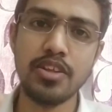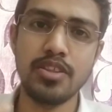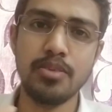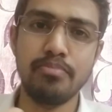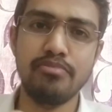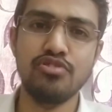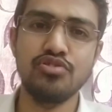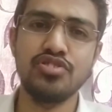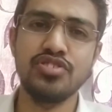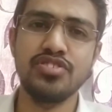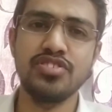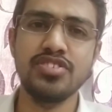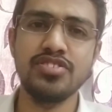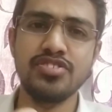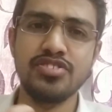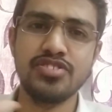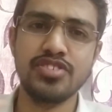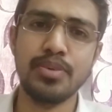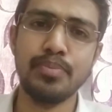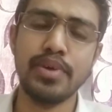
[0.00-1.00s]
the process
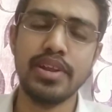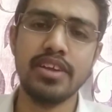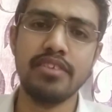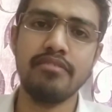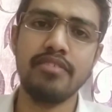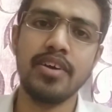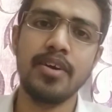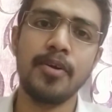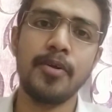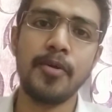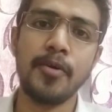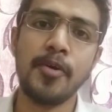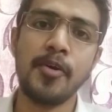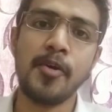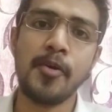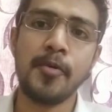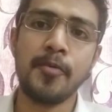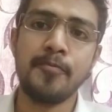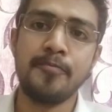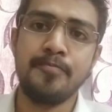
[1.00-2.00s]
is similar.
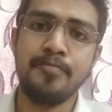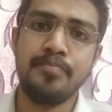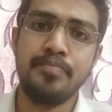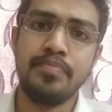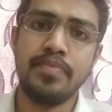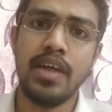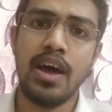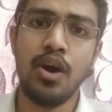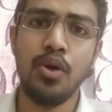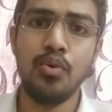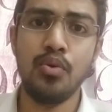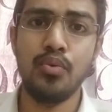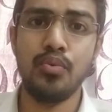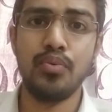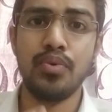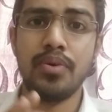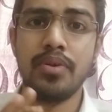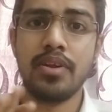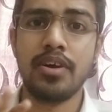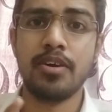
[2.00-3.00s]
Now
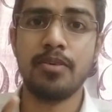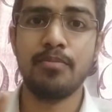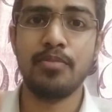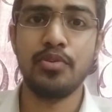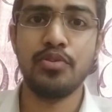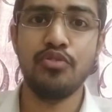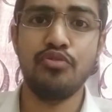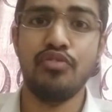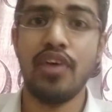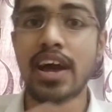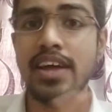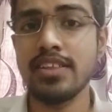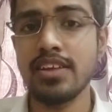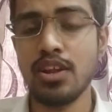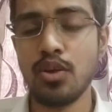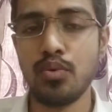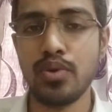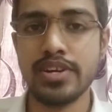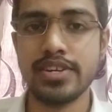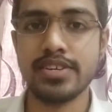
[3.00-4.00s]
we will come to the
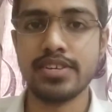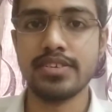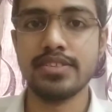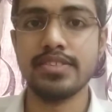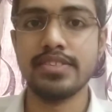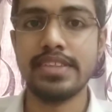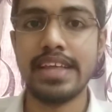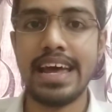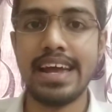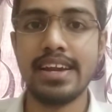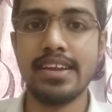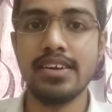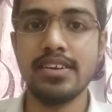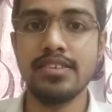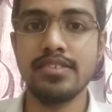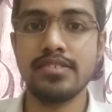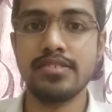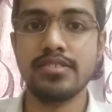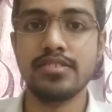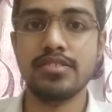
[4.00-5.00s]
final question, that
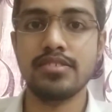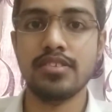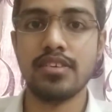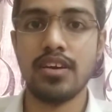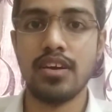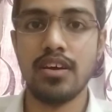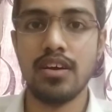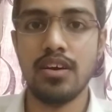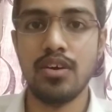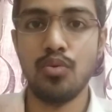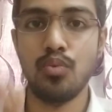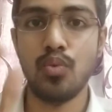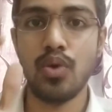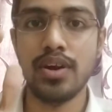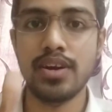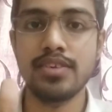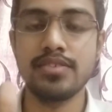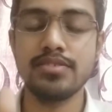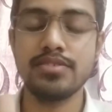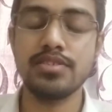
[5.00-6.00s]
is,
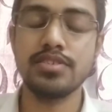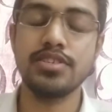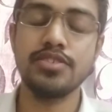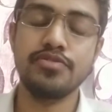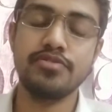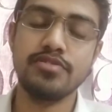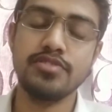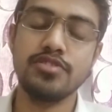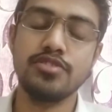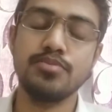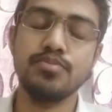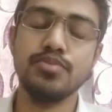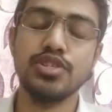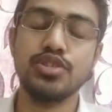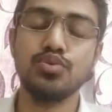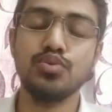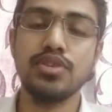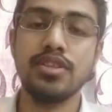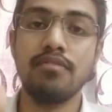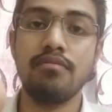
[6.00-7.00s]
what is the difference
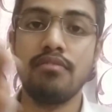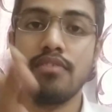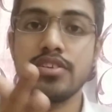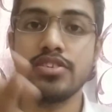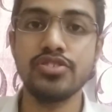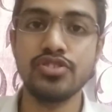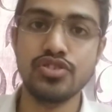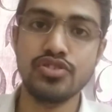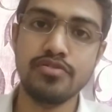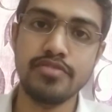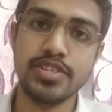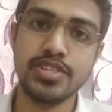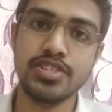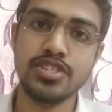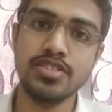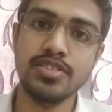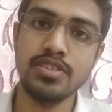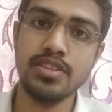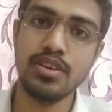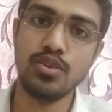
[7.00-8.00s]
between
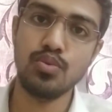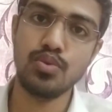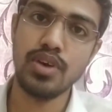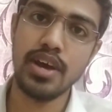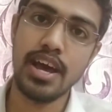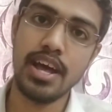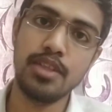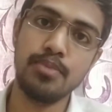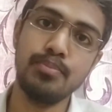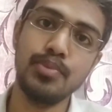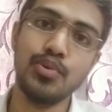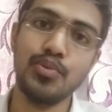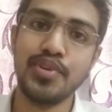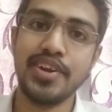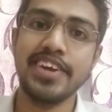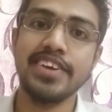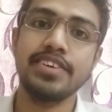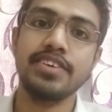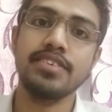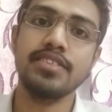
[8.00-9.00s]
registration and
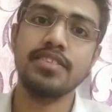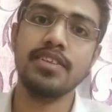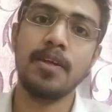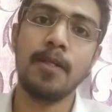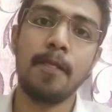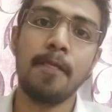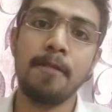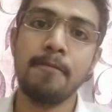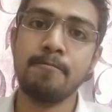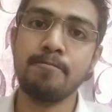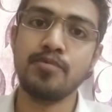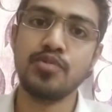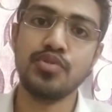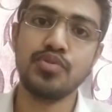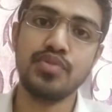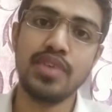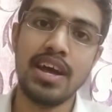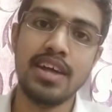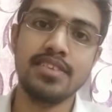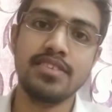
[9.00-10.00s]
mutation?
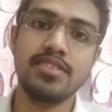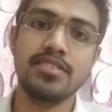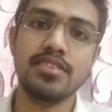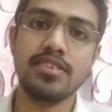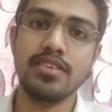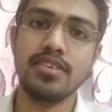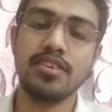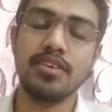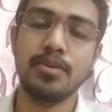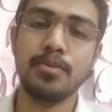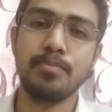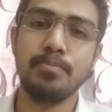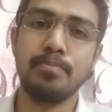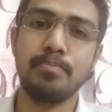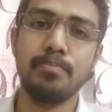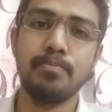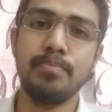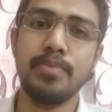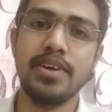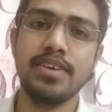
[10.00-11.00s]
So that's
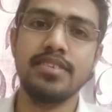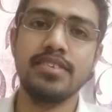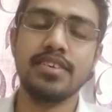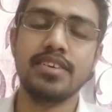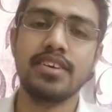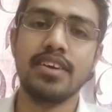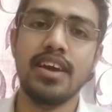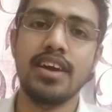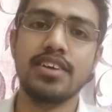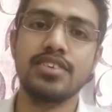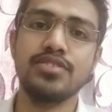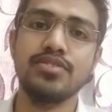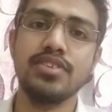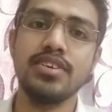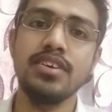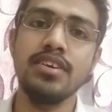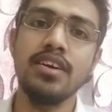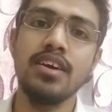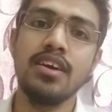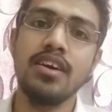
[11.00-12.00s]
basic
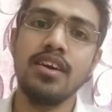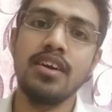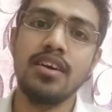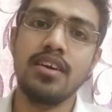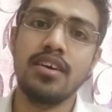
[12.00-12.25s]
actually.